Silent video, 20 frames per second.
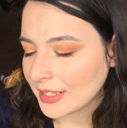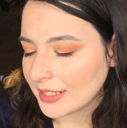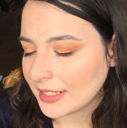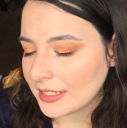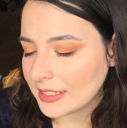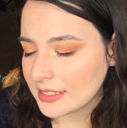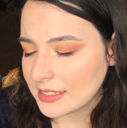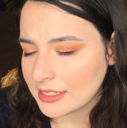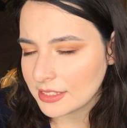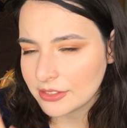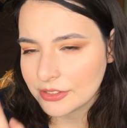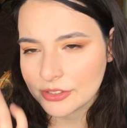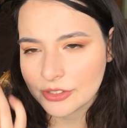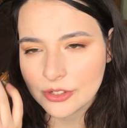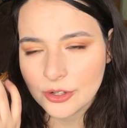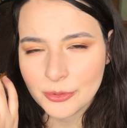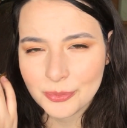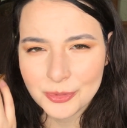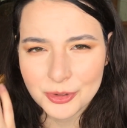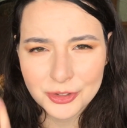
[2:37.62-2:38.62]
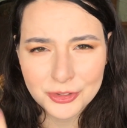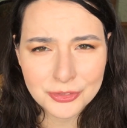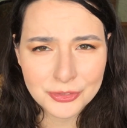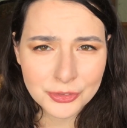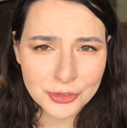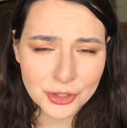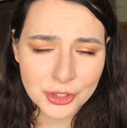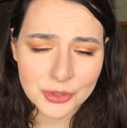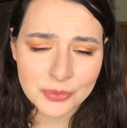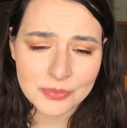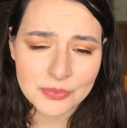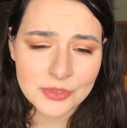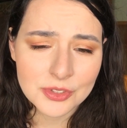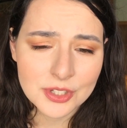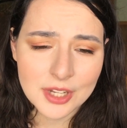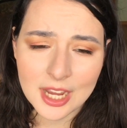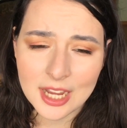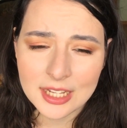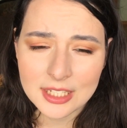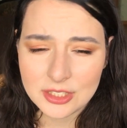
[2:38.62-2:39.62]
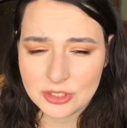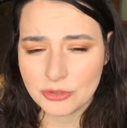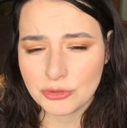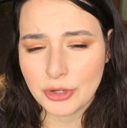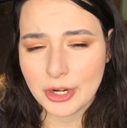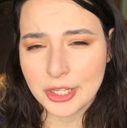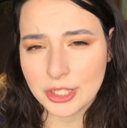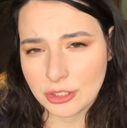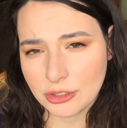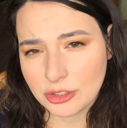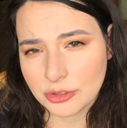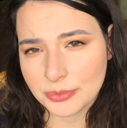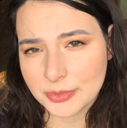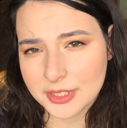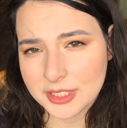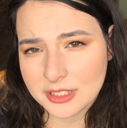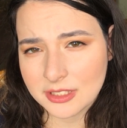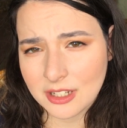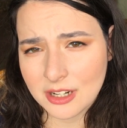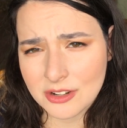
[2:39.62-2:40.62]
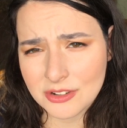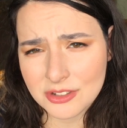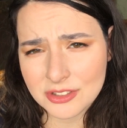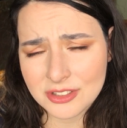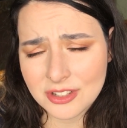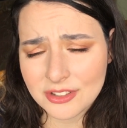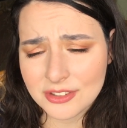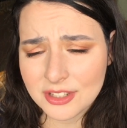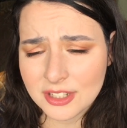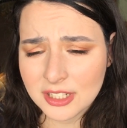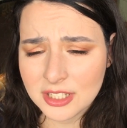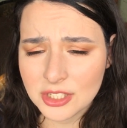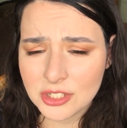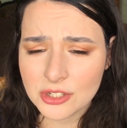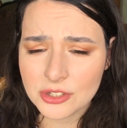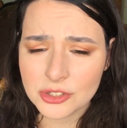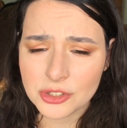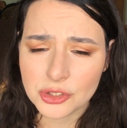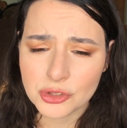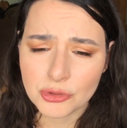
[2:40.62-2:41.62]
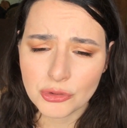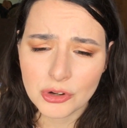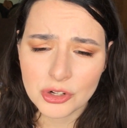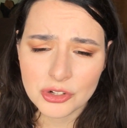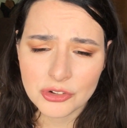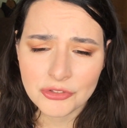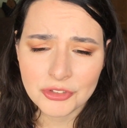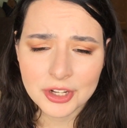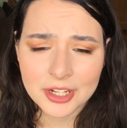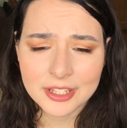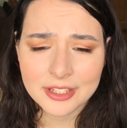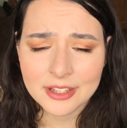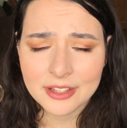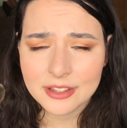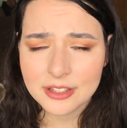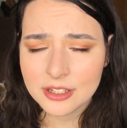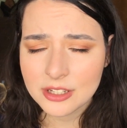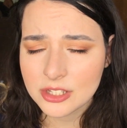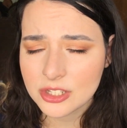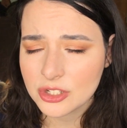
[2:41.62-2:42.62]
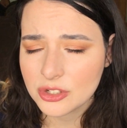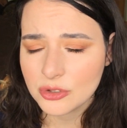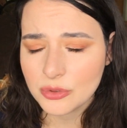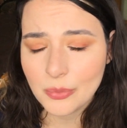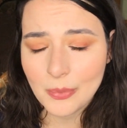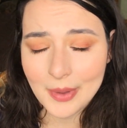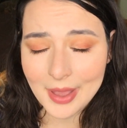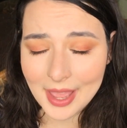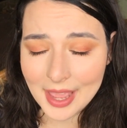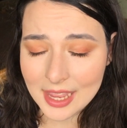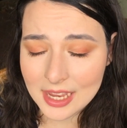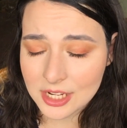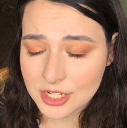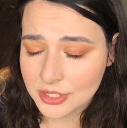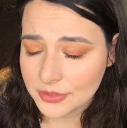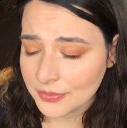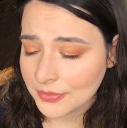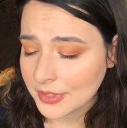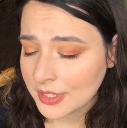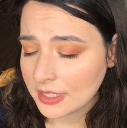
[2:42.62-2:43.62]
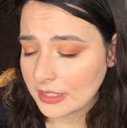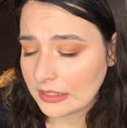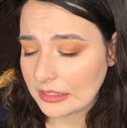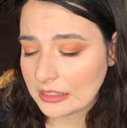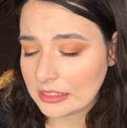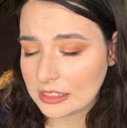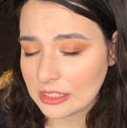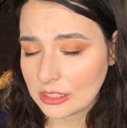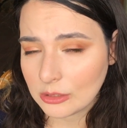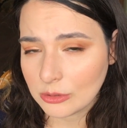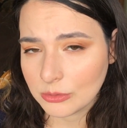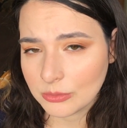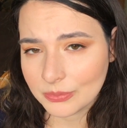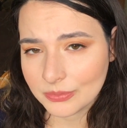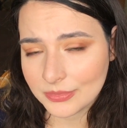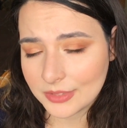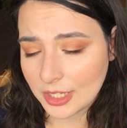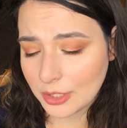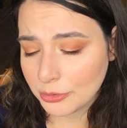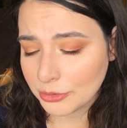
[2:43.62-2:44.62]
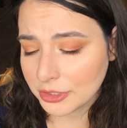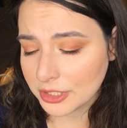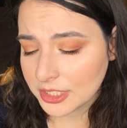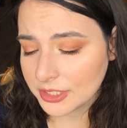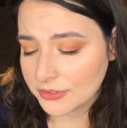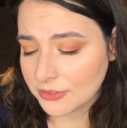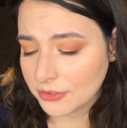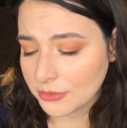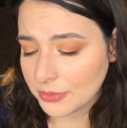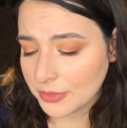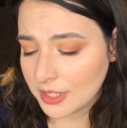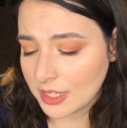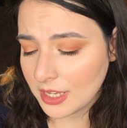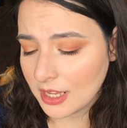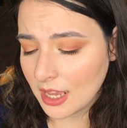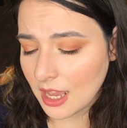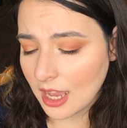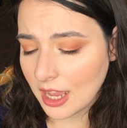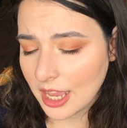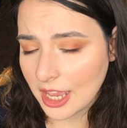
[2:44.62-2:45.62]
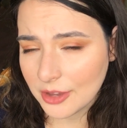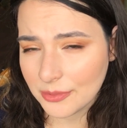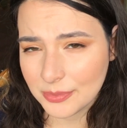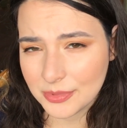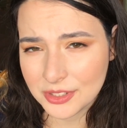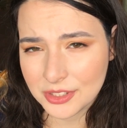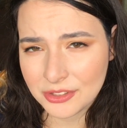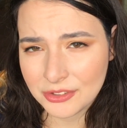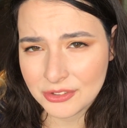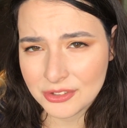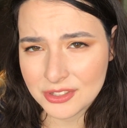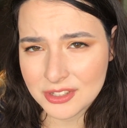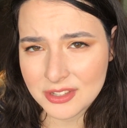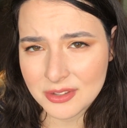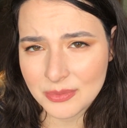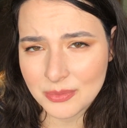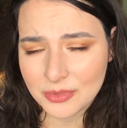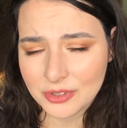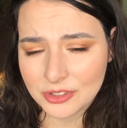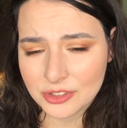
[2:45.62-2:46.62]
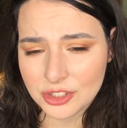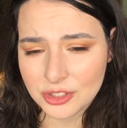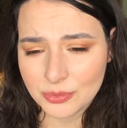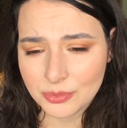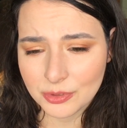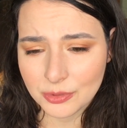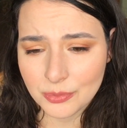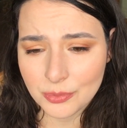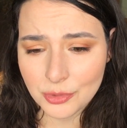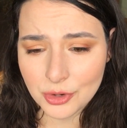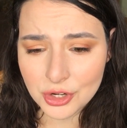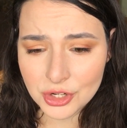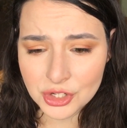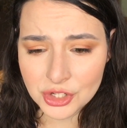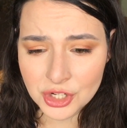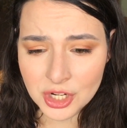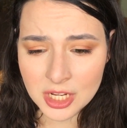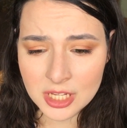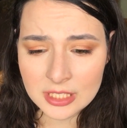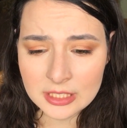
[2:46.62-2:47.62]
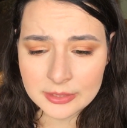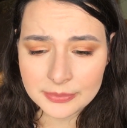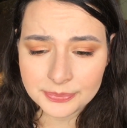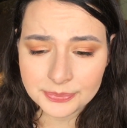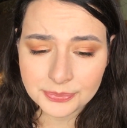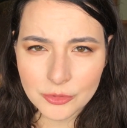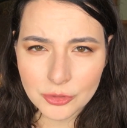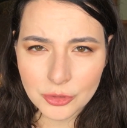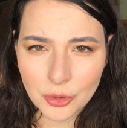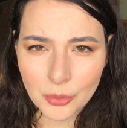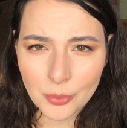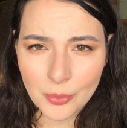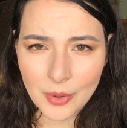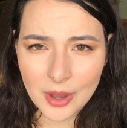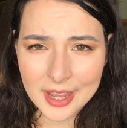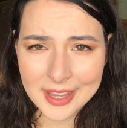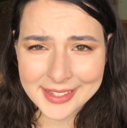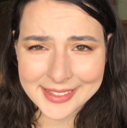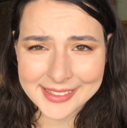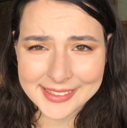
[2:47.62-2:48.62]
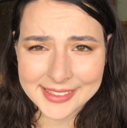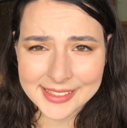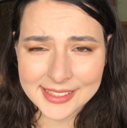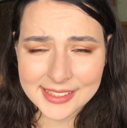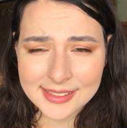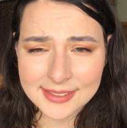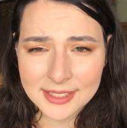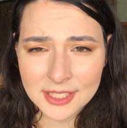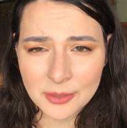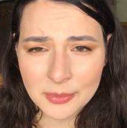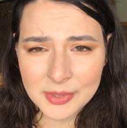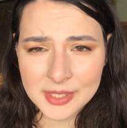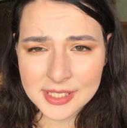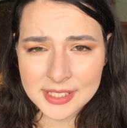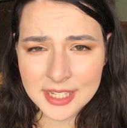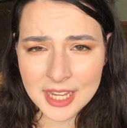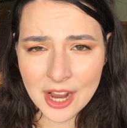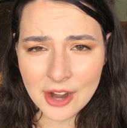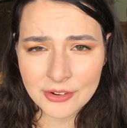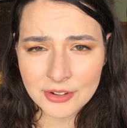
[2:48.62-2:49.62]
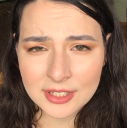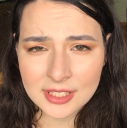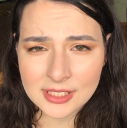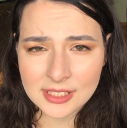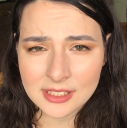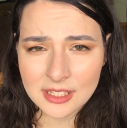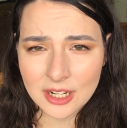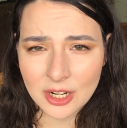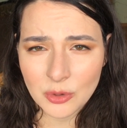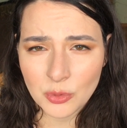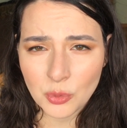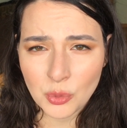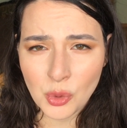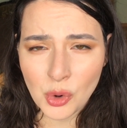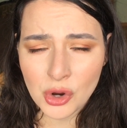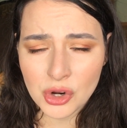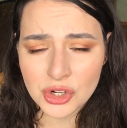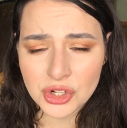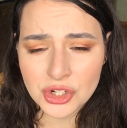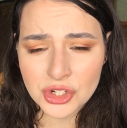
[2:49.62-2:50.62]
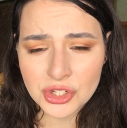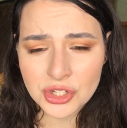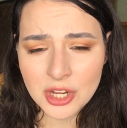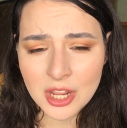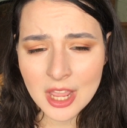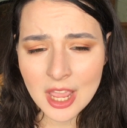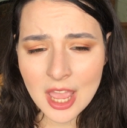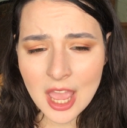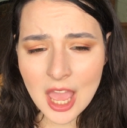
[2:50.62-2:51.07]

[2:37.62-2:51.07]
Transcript: this performed as a regular mascara, nothing extraordinary, nothing too bad. So that works for me. I have been using multiple brushes from my existing mascaras that I washed,